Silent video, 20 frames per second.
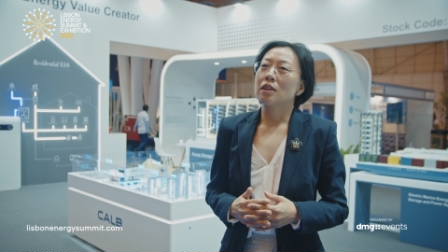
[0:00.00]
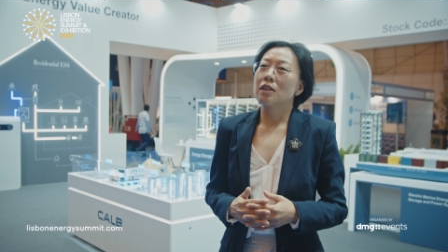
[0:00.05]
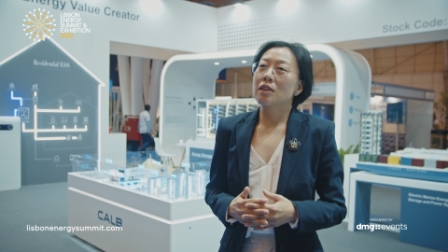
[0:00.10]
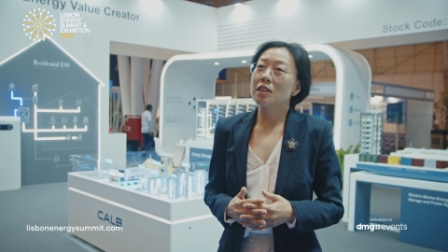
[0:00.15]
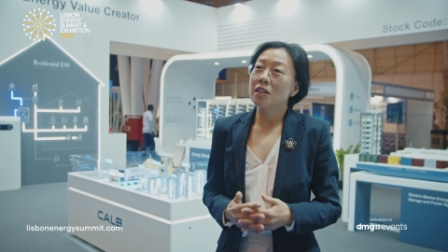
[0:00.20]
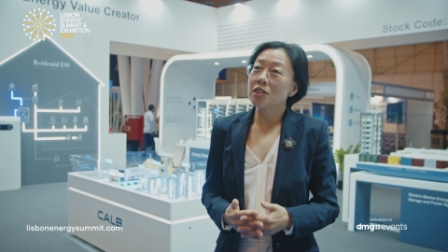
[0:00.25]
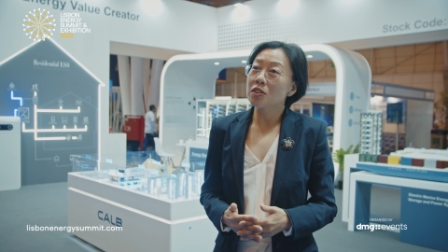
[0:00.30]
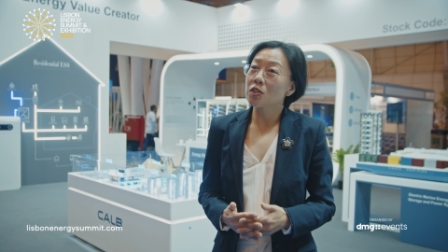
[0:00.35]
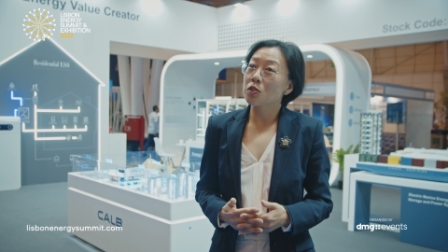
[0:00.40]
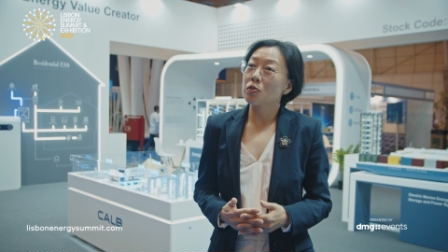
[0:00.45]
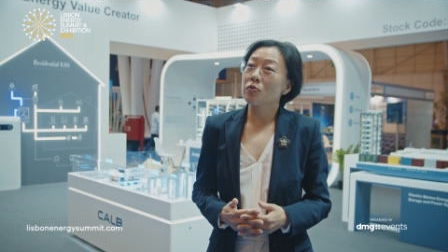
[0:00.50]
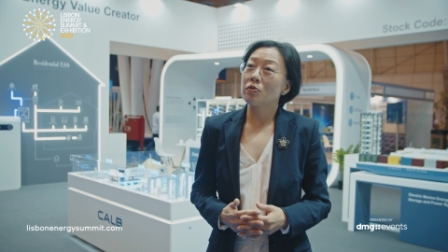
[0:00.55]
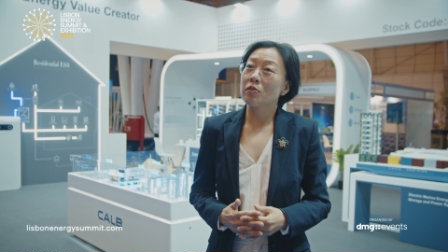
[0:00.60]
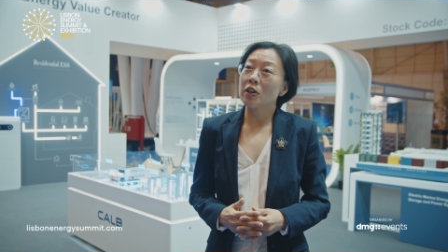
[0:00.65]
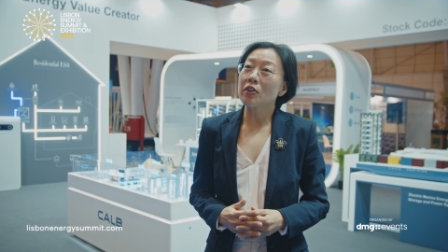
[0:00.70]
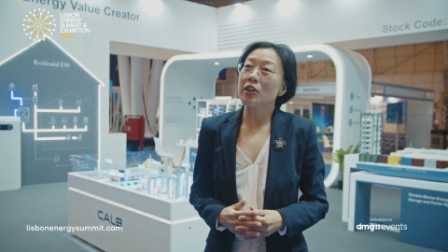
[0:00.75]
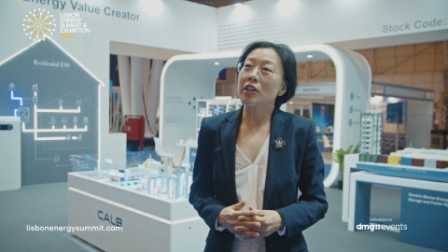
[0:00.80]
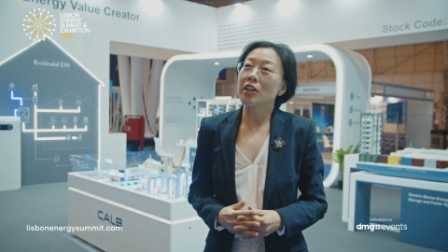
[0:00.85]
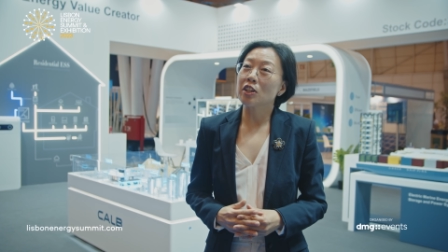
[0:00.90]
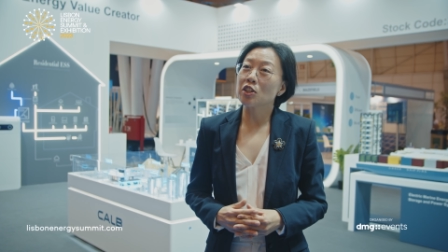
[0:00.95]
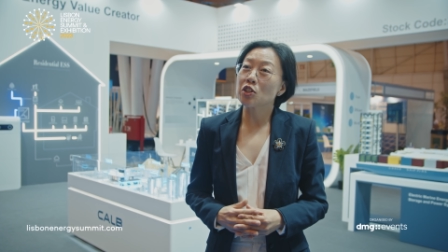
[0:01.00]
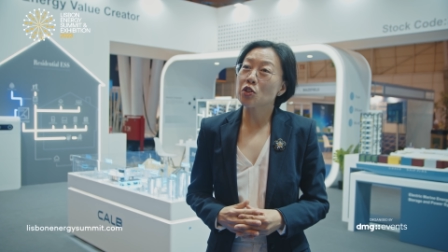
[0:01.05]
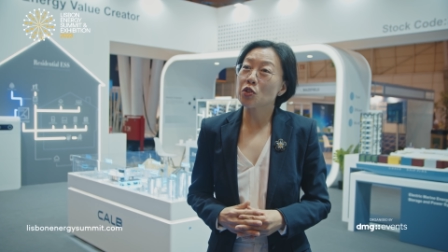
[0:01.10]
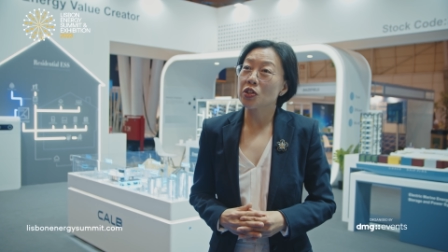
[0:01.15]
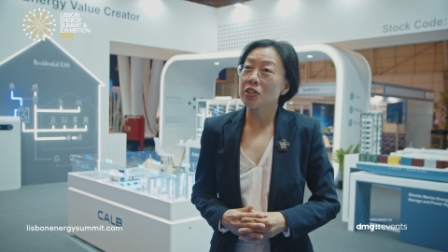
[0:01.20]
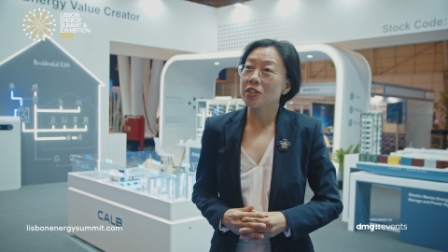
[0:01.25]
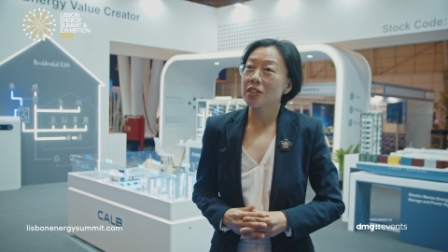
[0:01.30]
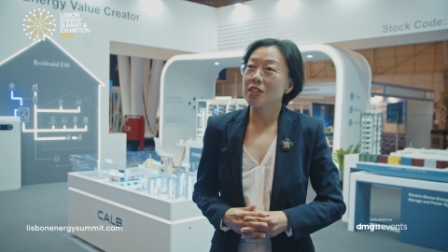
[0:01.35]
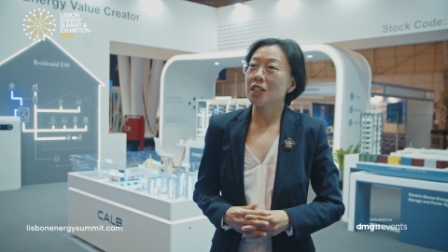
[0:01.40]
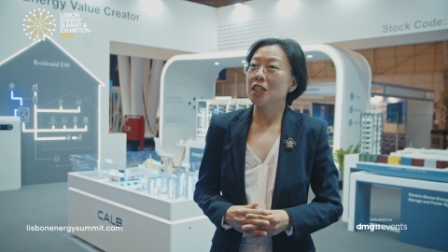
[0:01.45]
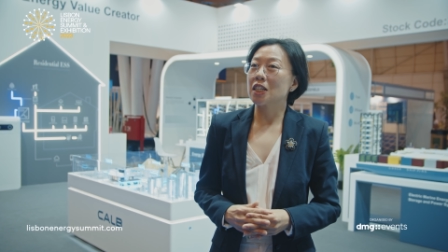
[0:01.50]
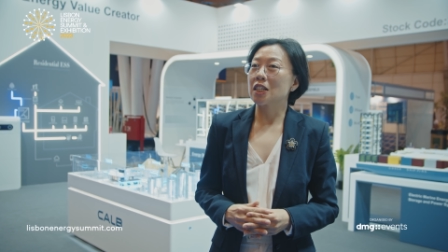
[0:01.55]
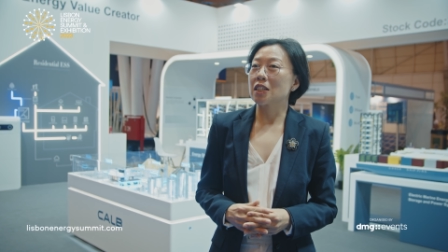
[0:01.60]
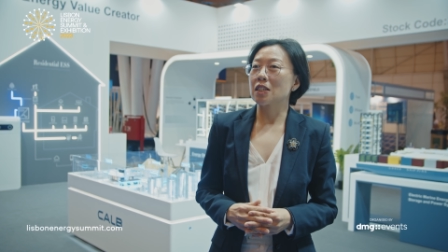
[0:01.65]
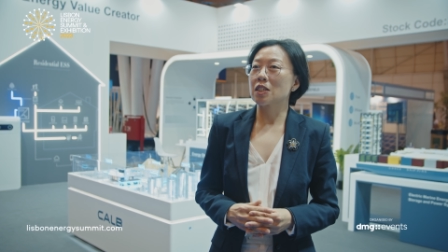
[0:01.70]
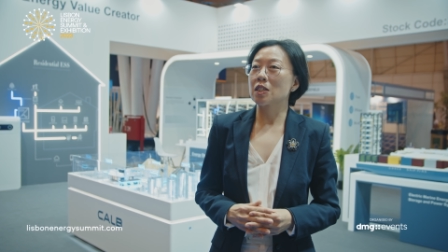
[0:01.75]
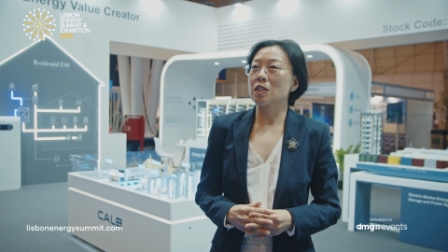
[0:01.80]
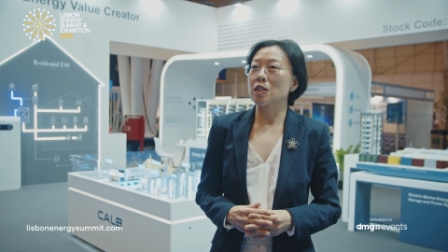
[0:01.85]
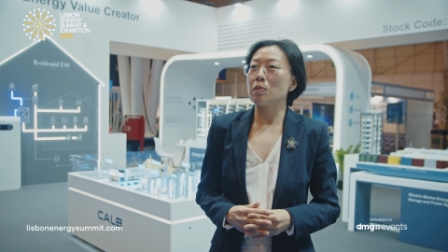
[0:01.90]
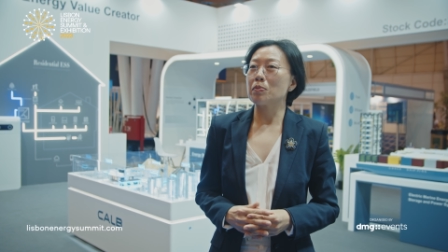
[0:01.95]
this is very
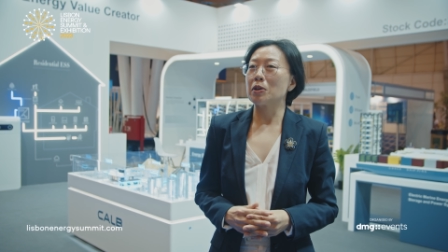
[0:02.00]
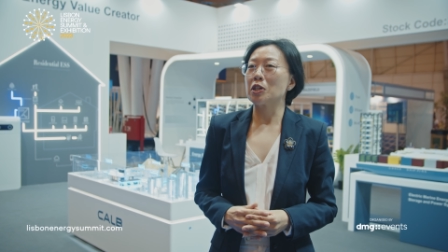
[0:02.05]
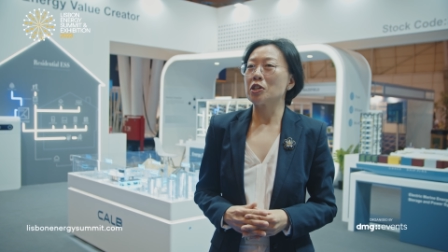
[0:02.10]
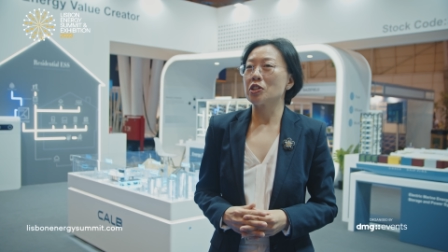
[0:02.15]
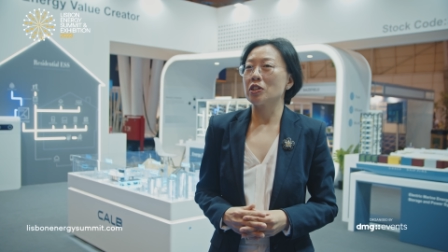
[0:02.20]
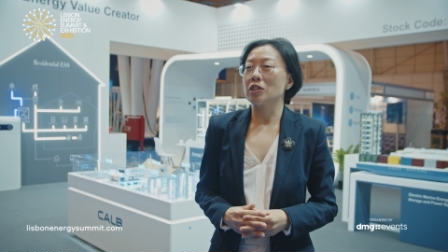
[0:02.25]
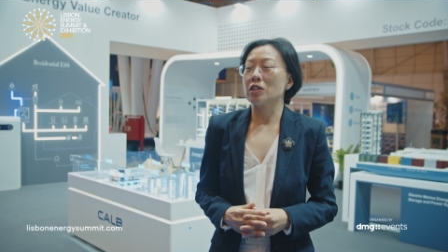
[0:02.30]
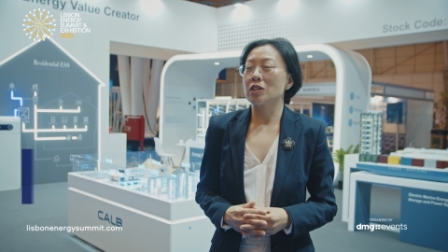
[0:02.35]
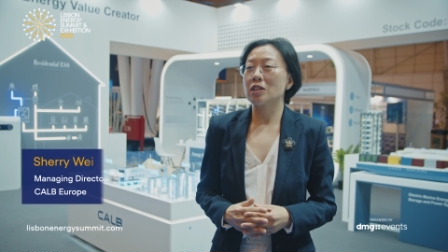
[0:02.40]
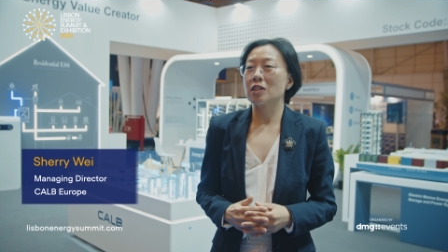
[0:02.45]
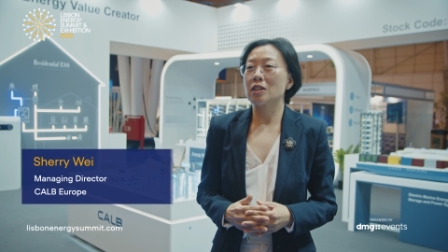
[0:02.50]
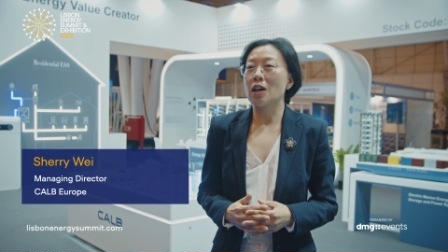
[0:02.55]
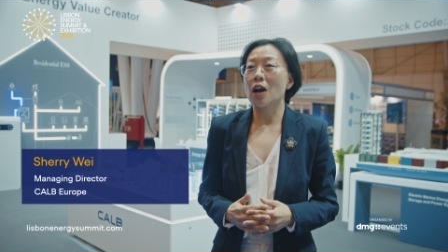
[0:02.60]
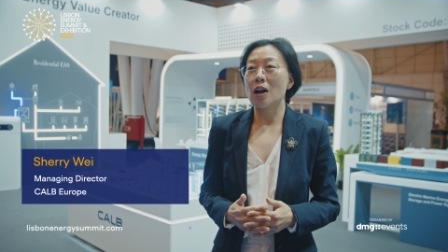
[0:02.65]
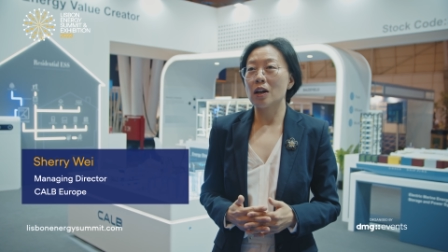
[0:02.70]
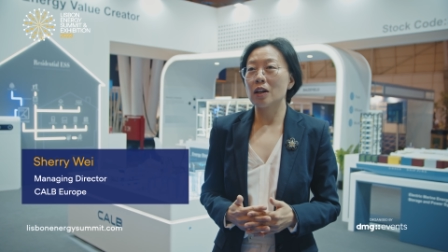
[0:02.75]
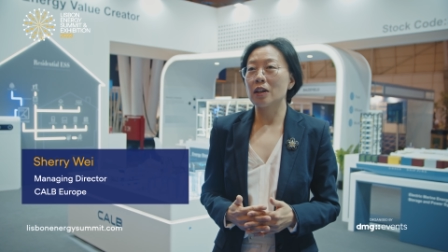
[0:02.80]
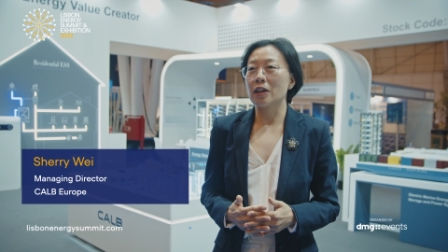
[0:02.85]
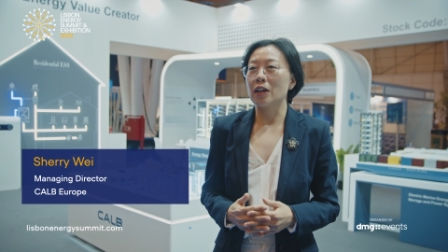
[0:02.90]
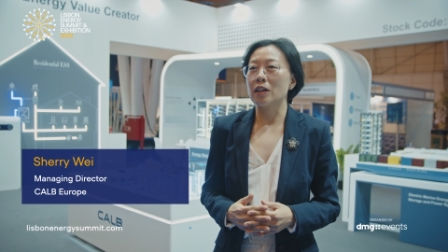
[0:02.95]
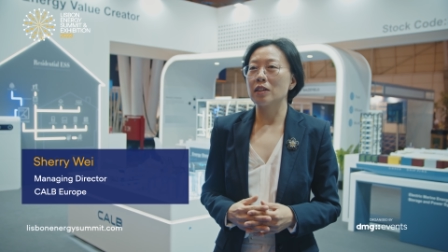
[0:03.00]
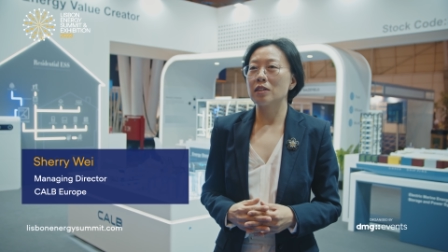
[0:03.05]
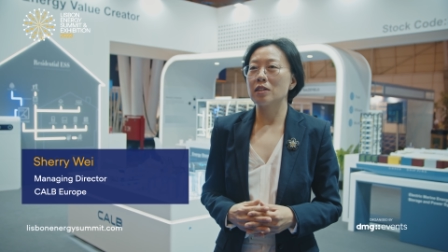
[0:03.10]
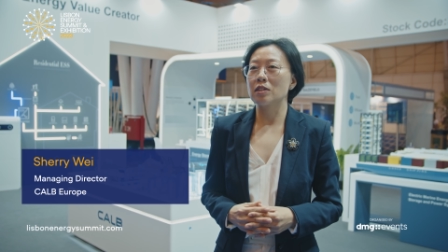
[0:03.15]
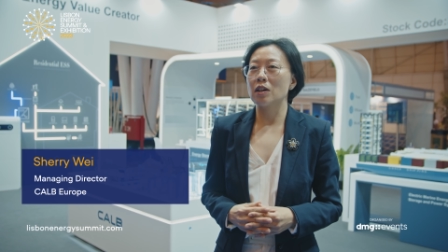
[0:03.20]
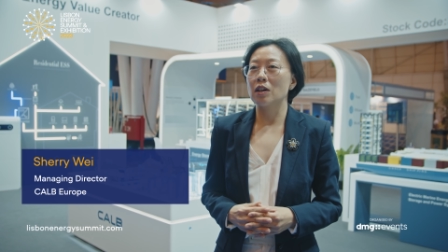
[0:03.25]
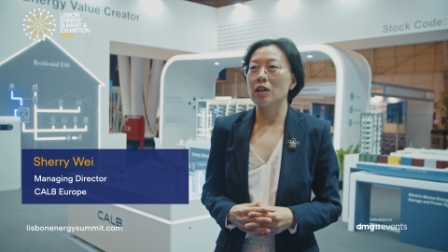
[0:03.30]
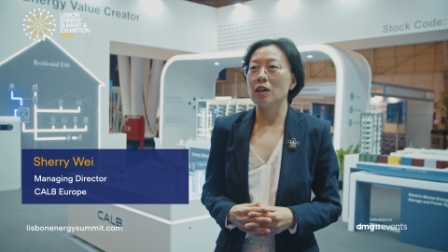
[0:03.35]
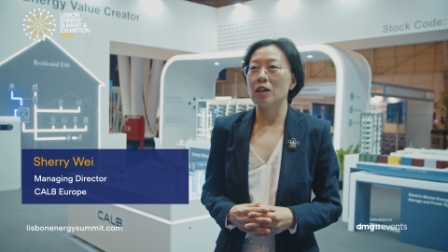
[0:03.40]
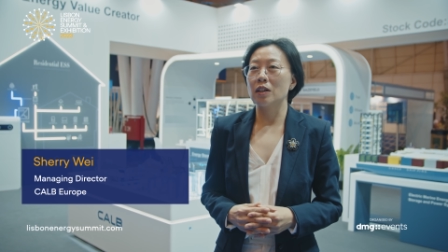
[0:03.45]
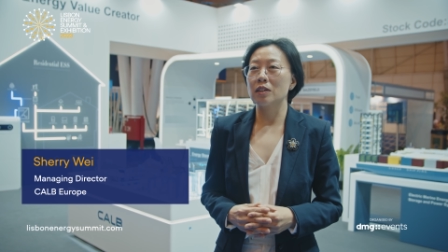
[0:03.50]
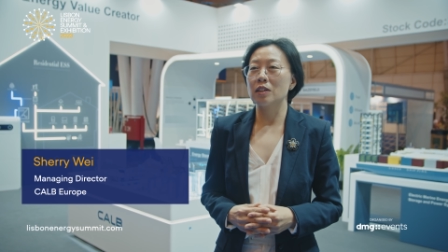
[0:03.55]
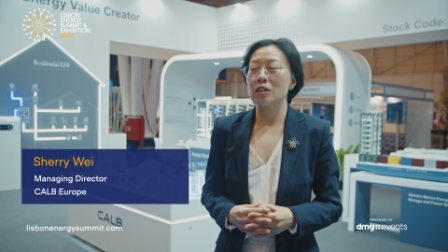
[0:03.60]
interesting summation targets uh,